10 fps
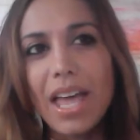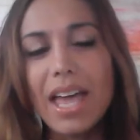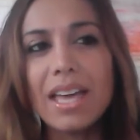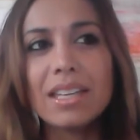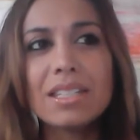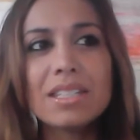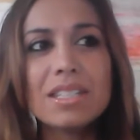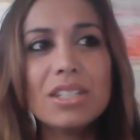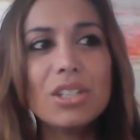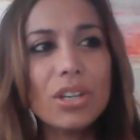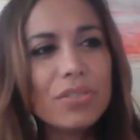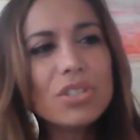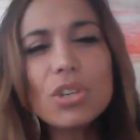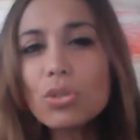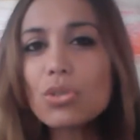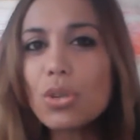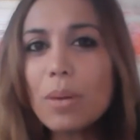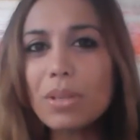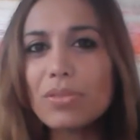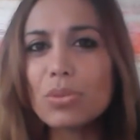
And, even Donald Trump gives